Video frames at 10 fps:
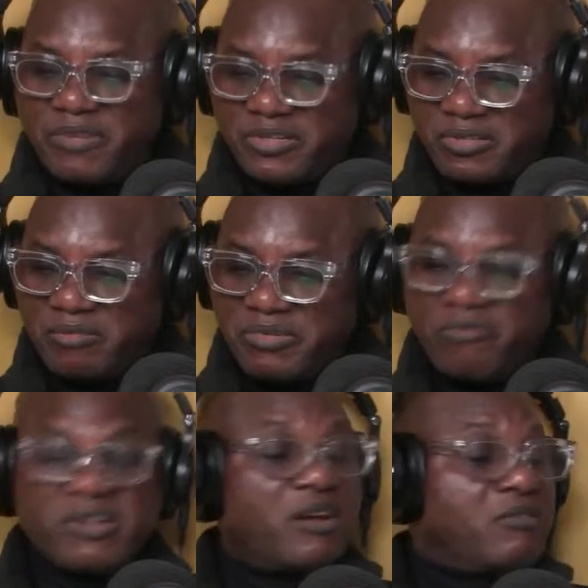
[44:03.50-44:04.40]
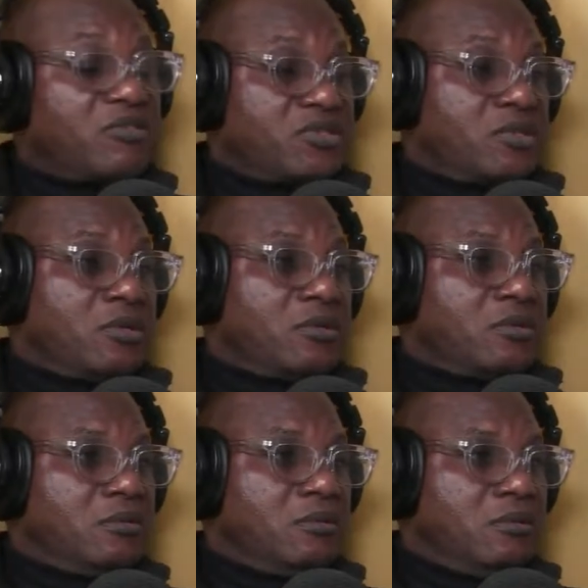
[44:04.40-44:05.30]
me something when I was young
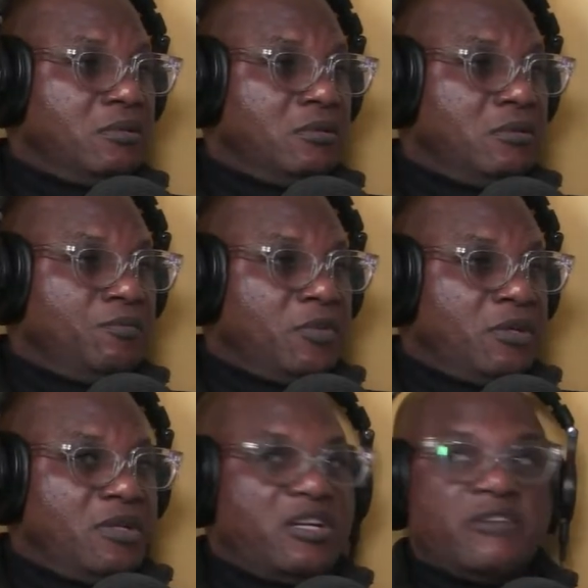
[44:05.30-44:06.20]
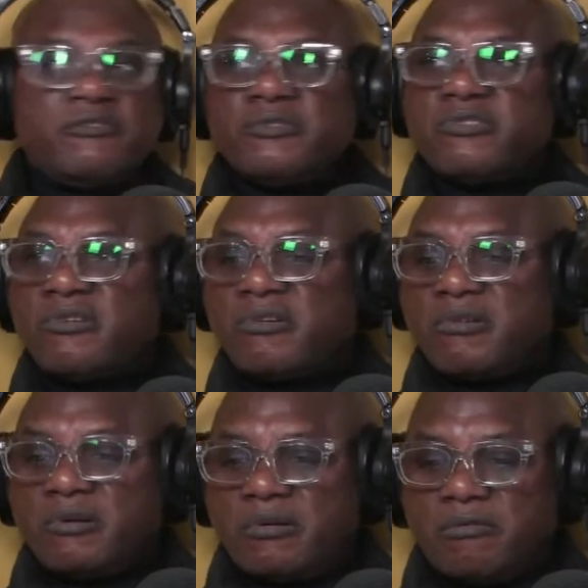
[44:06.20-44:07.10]
that even
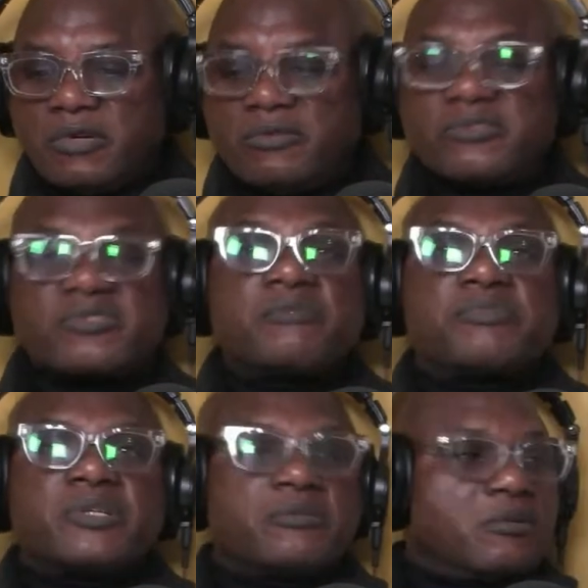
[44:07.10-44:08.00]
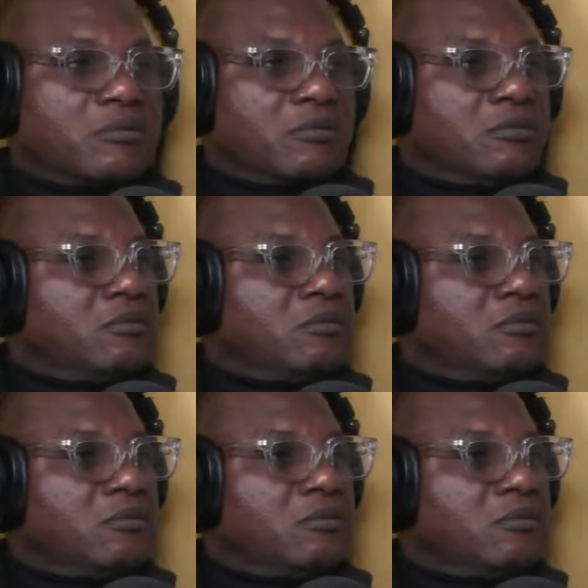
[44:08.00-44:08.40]
though we do something wrong,